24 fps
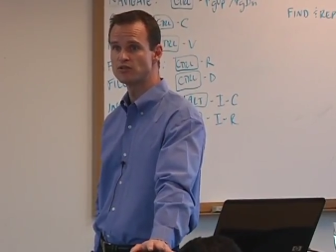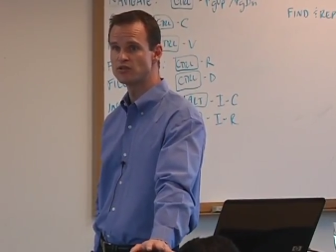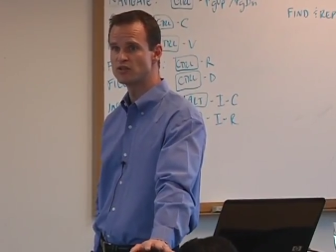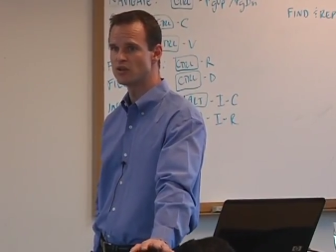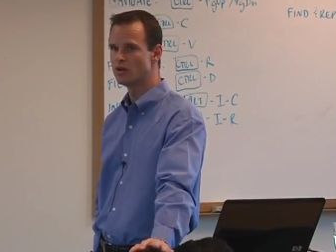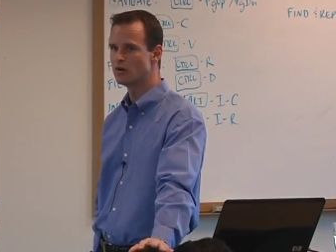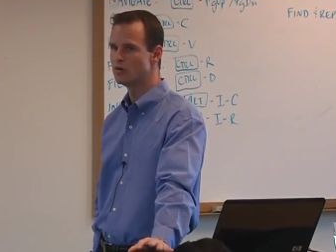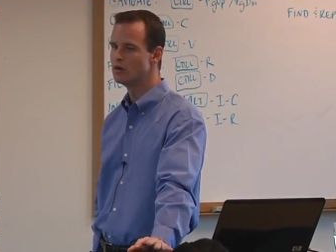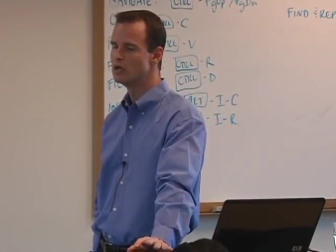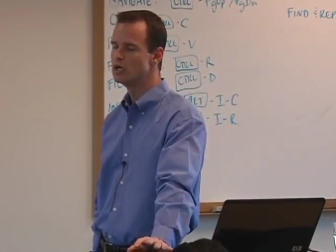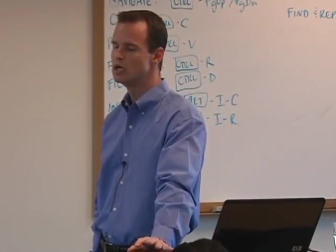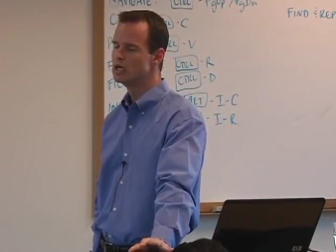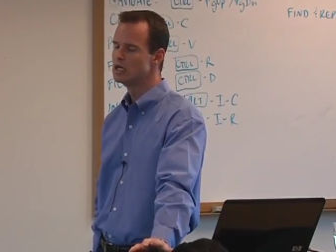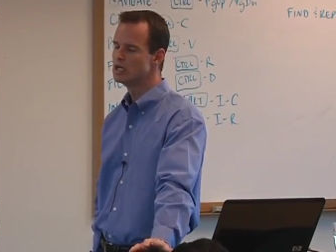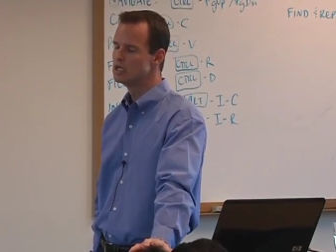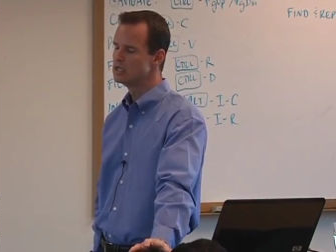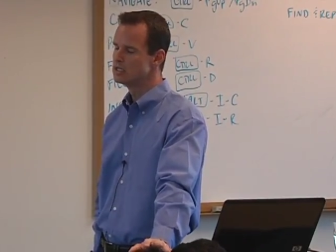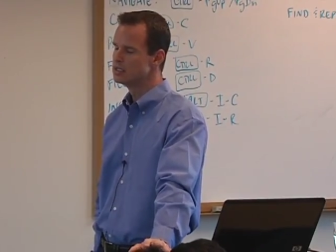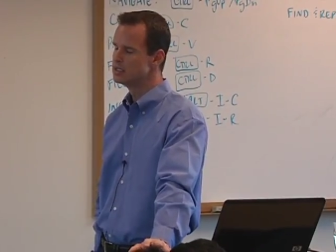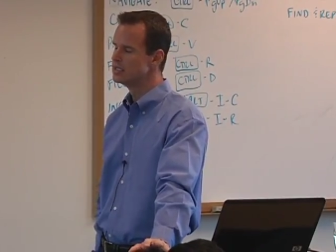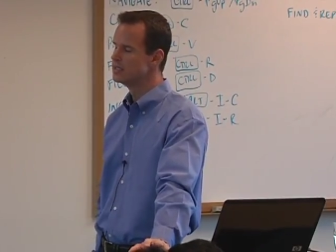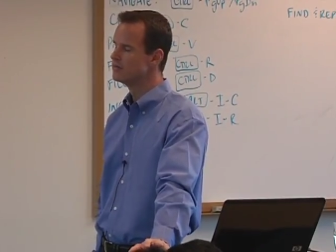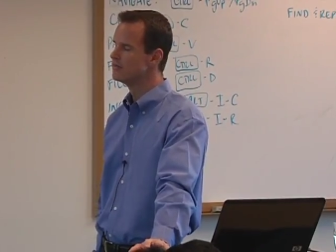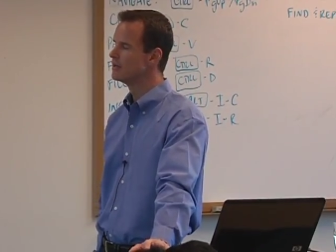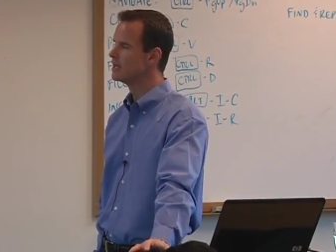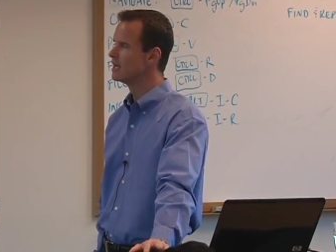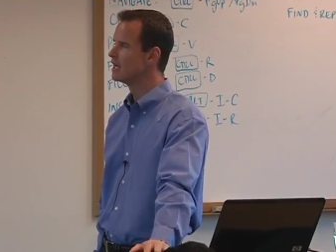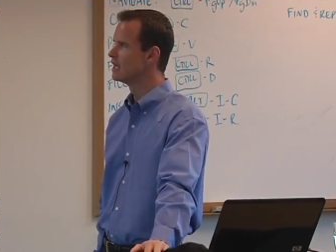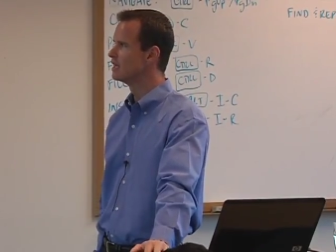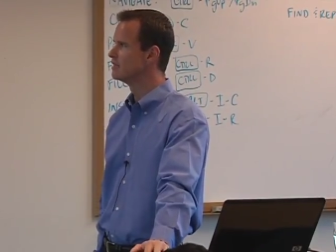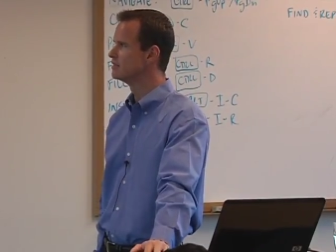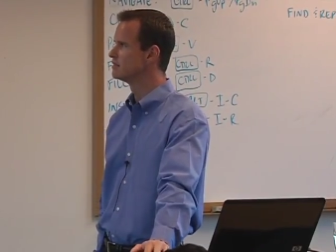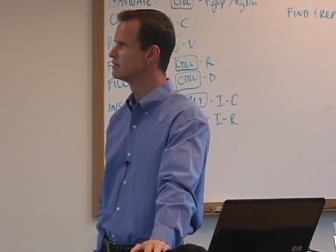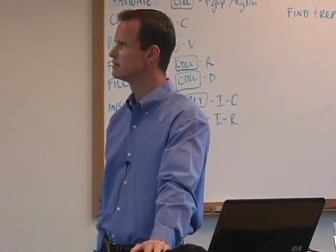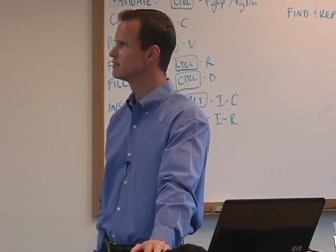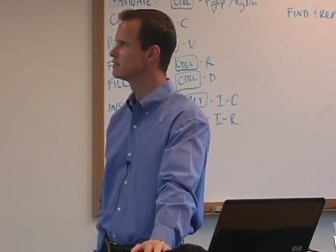So
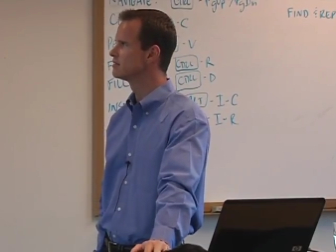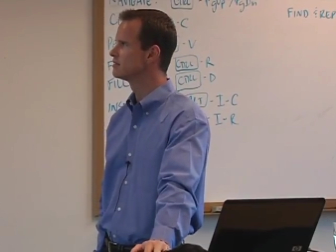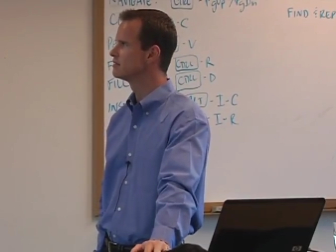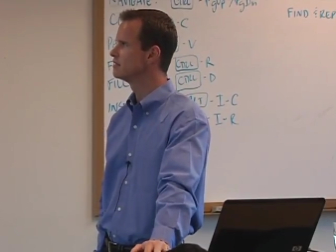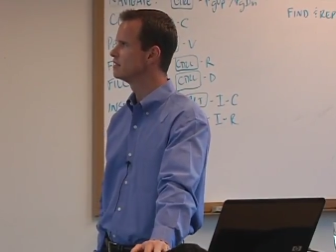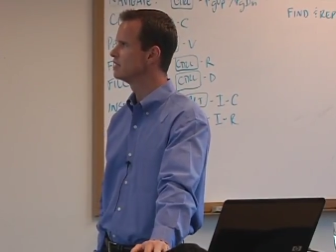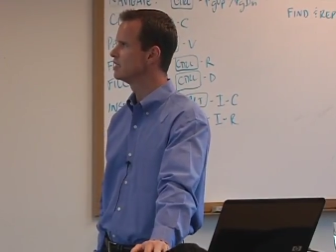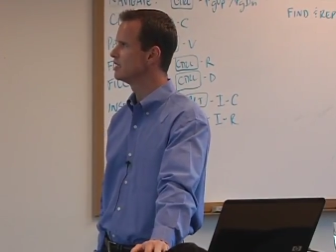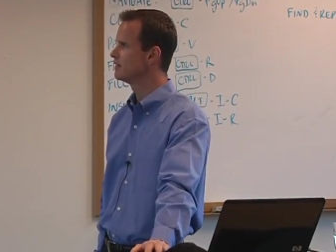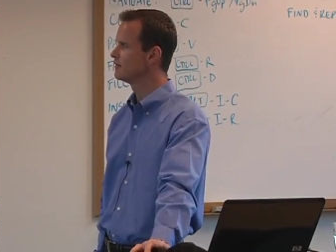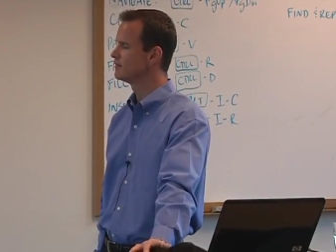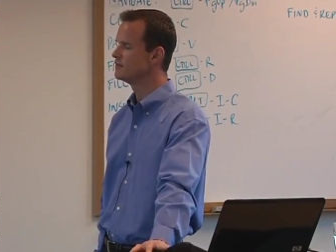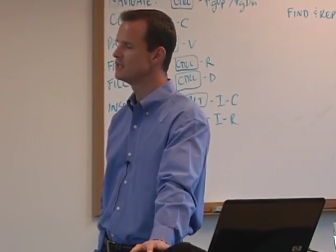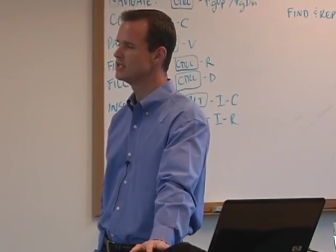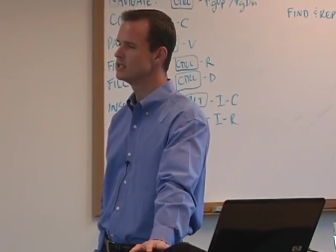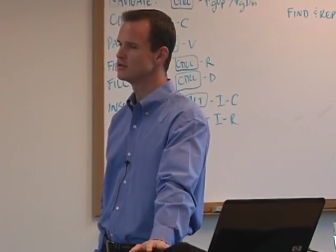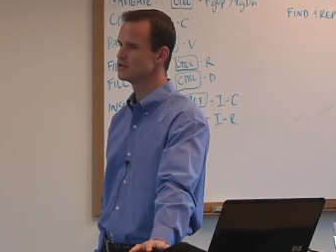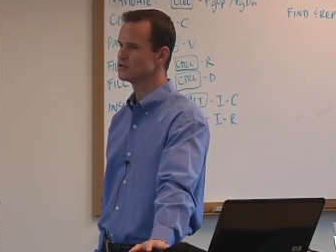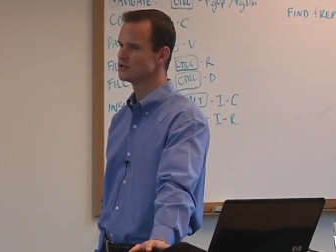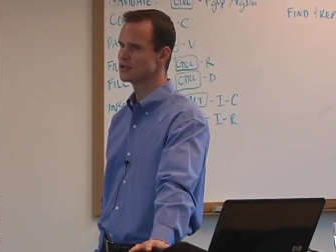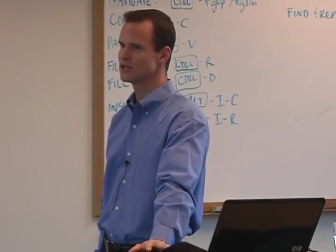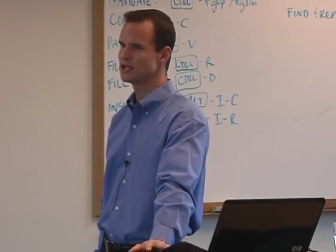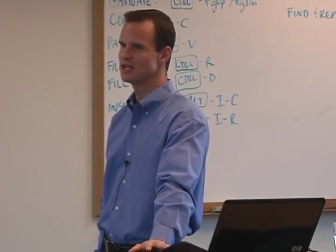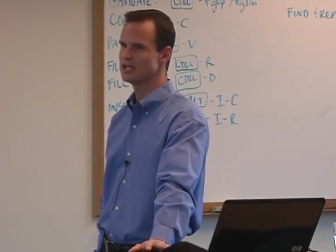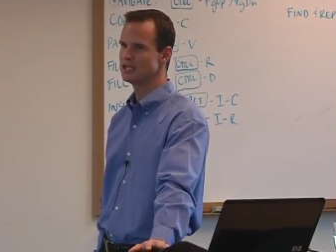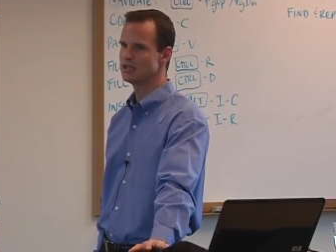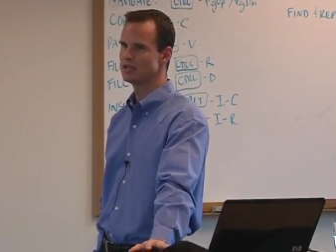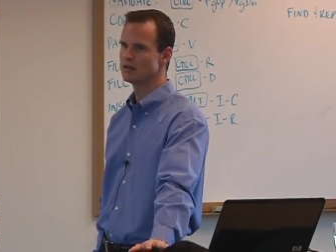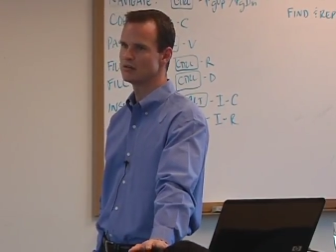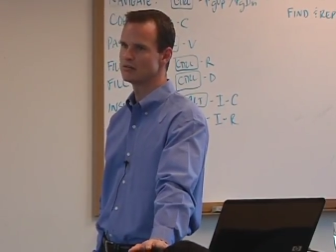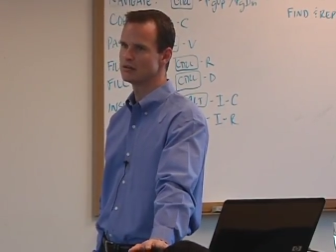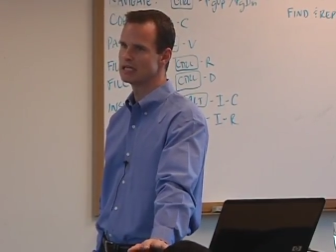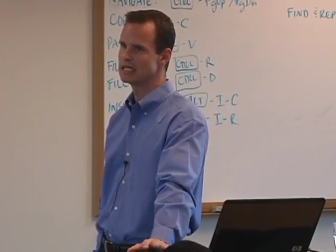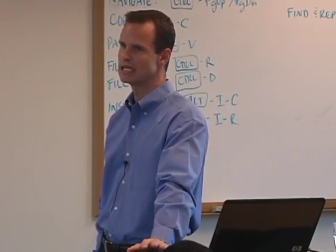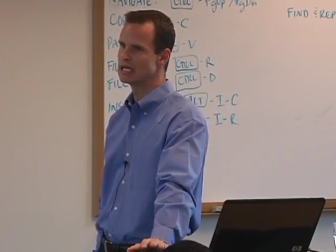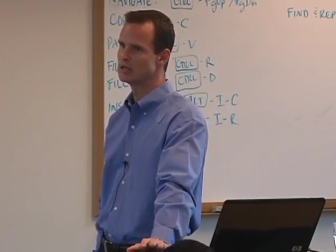dividends, if deals are getting
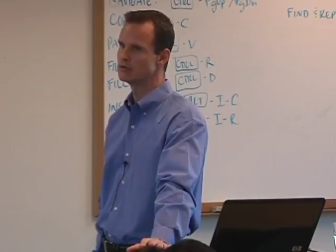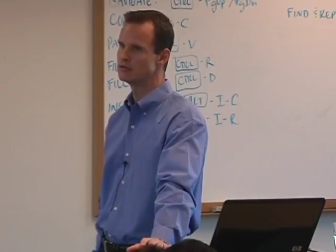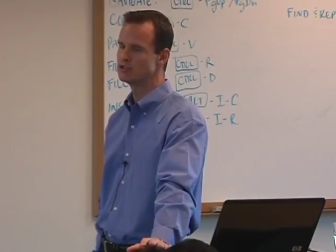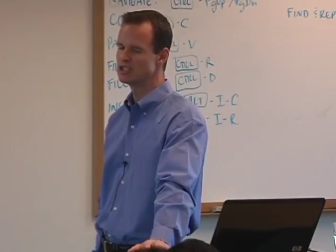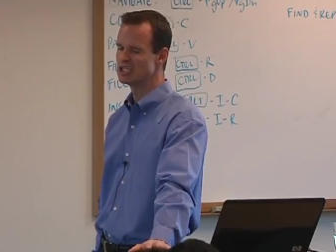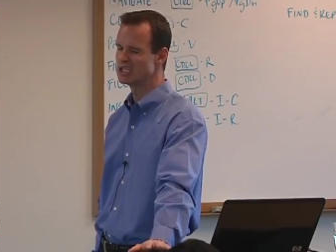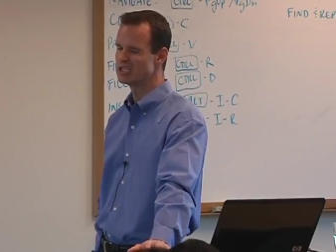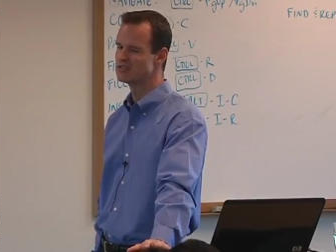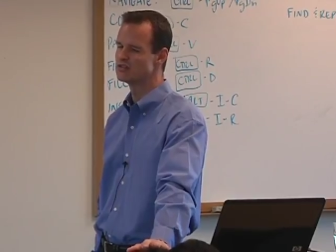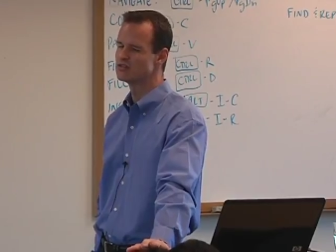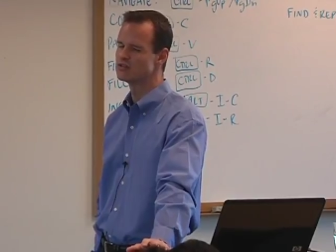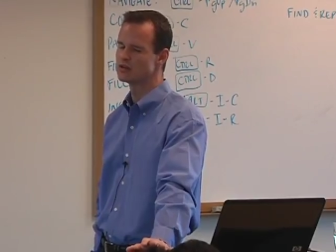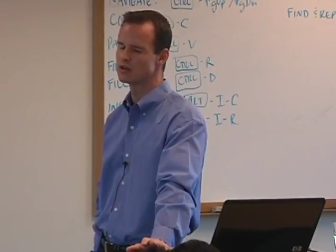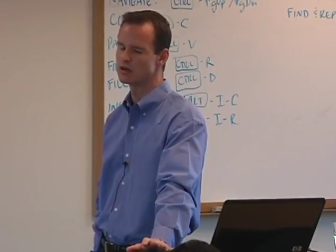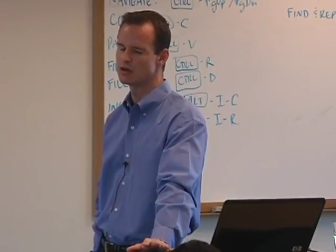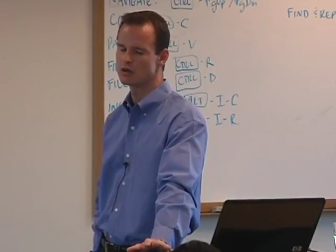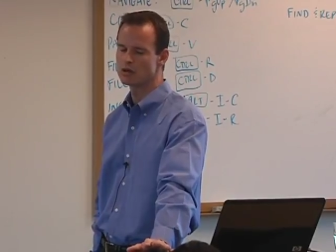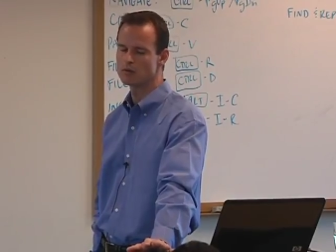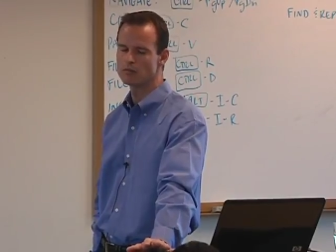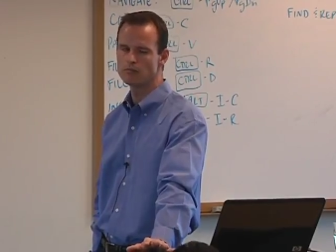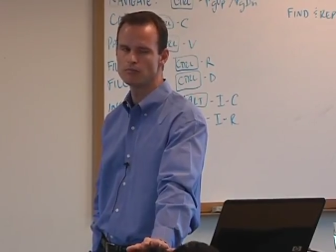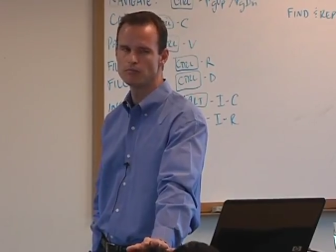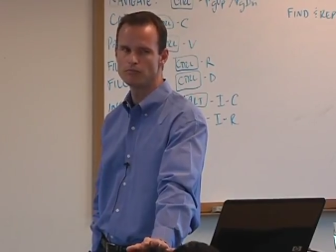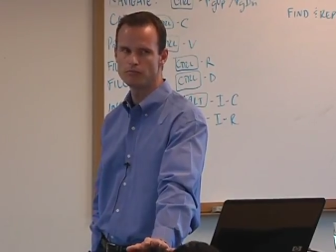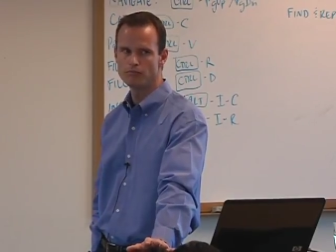done right now, chances are